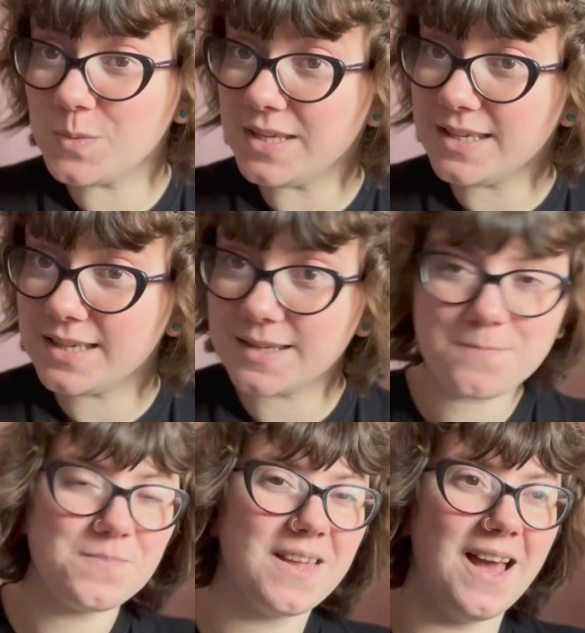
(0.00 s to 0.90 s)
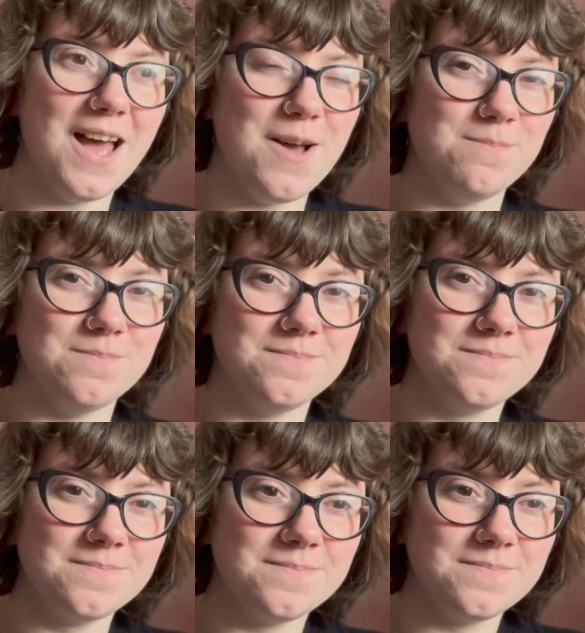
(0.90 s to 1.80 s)
week.
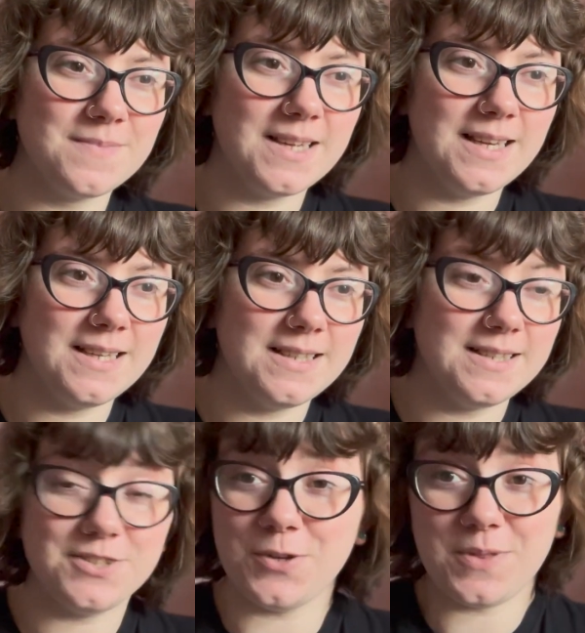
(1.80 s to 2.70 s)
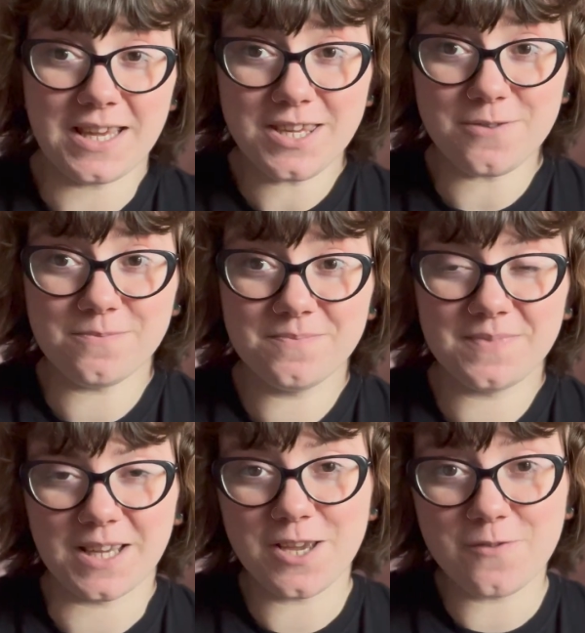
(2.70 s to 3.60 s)
So thank you
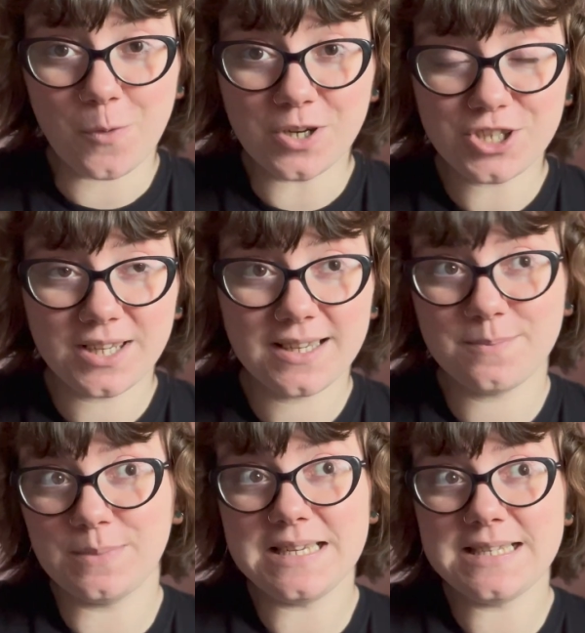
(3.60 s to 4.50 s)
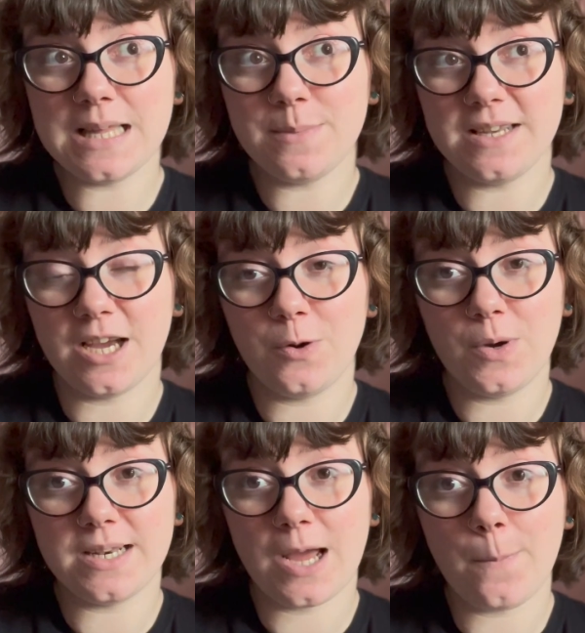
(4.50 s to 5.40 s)
for watching. Please let me know
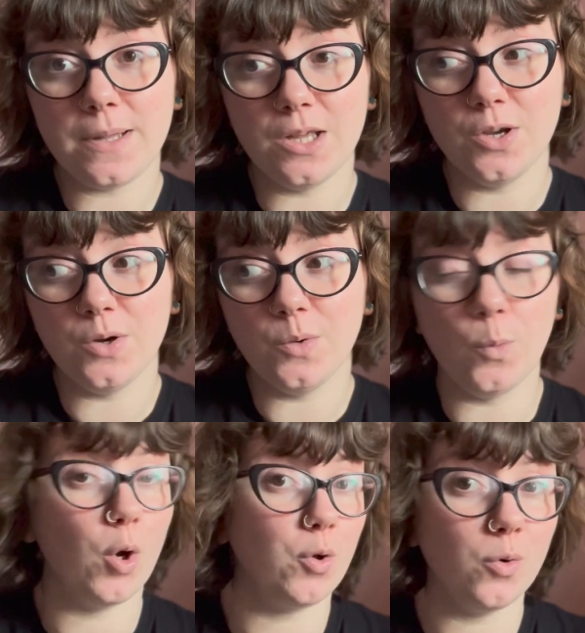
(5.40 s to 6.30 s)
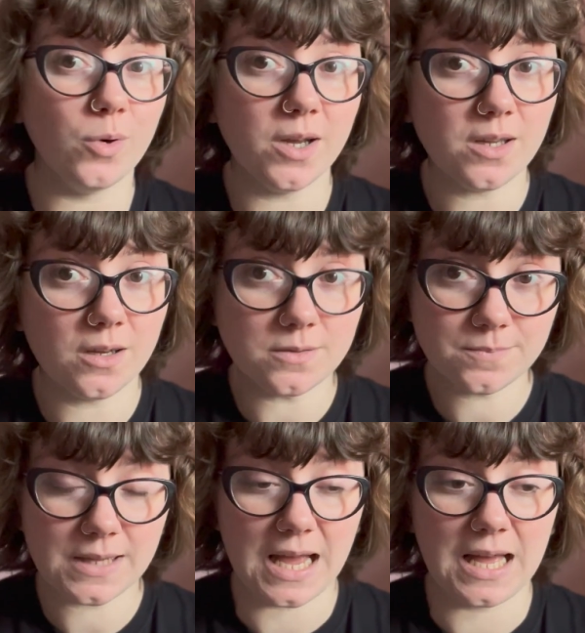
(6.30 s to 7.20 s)
down below what you're working
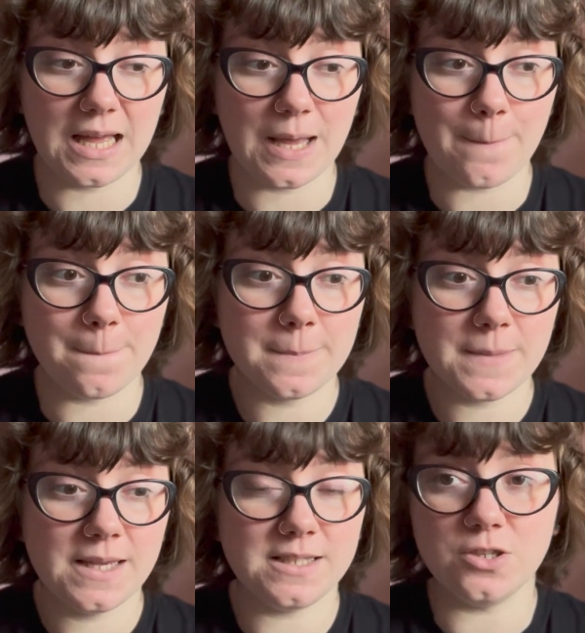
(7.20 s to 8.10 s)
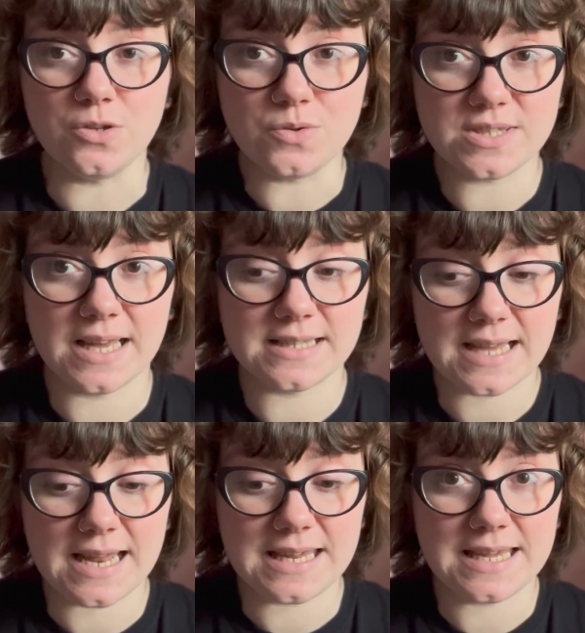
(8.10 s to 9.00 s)
on. Did you set
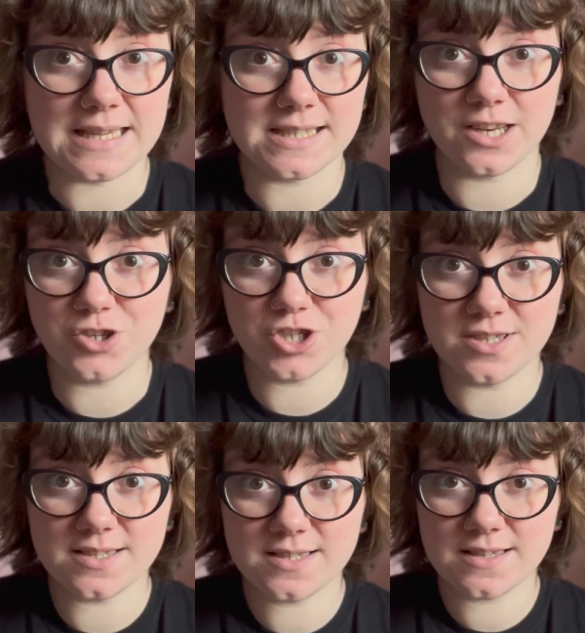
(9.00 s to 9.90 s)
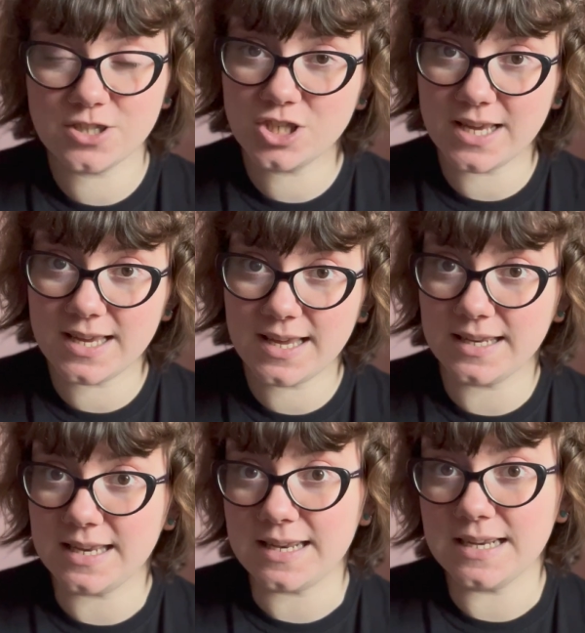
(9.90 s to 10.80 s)
any intentions this year,
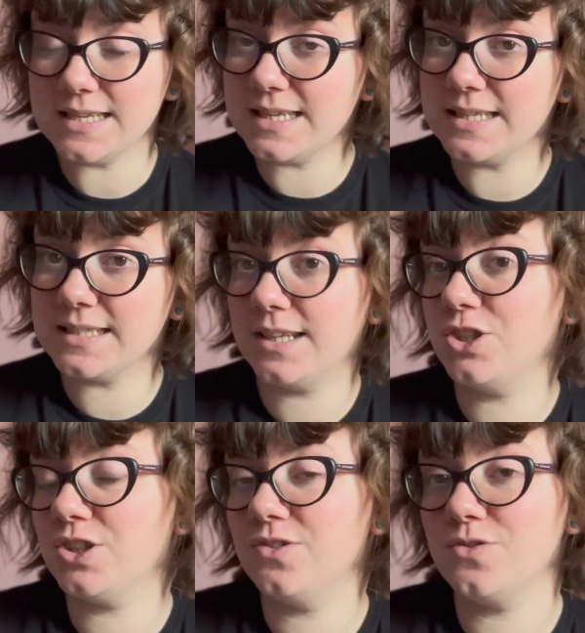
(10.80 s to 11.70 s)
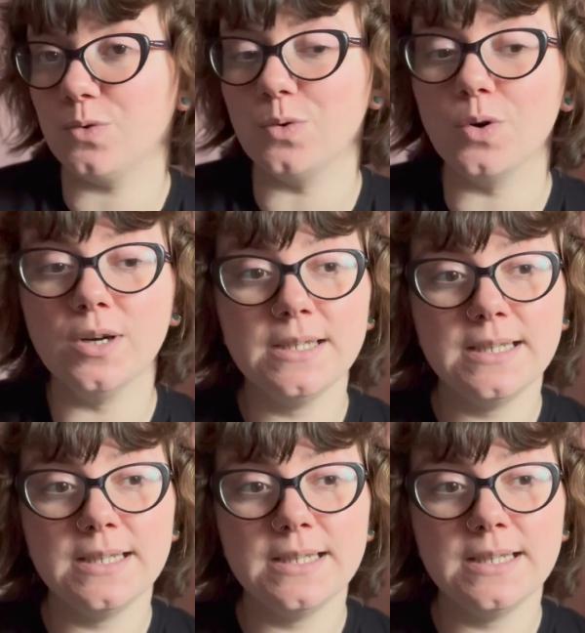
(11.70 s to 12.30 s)
any knitting intentions, or